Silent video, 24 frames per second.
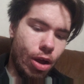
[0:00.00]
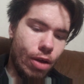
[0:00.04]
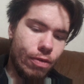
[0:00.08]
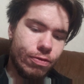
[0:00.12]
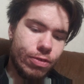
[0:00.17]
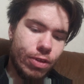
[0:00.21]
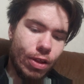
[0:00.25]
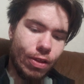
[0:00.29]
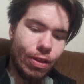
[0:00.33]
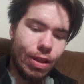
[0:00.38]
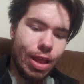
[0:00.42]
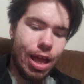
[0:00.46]

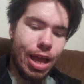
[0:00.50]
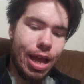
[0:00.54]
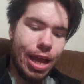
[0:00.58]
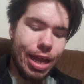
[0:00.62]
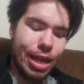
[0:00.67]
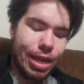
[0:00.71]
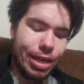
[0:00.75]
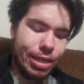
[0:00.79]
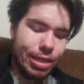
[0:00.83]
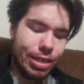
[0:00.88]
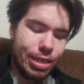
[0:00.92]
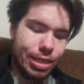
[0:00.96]
off the
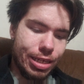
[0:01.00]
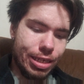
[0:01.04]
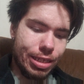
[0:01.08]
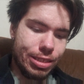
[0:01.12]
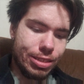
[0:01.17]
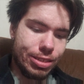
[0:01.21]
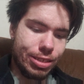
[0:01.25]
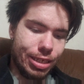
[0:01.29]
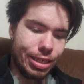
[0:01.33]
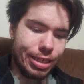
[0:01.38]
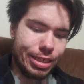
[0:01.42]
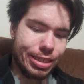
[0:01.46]
line.
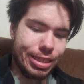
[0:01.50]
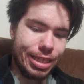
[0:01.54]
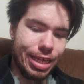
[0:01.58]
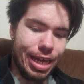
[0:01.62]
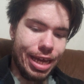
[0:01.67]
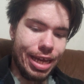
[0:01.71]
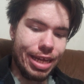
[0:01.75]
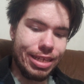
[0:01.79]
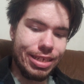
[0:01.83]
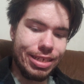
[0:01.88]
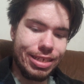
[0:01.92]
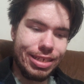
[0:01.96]
It's like
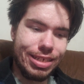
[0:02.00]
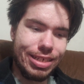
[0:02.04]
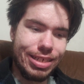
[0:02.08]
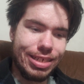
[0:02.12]
that.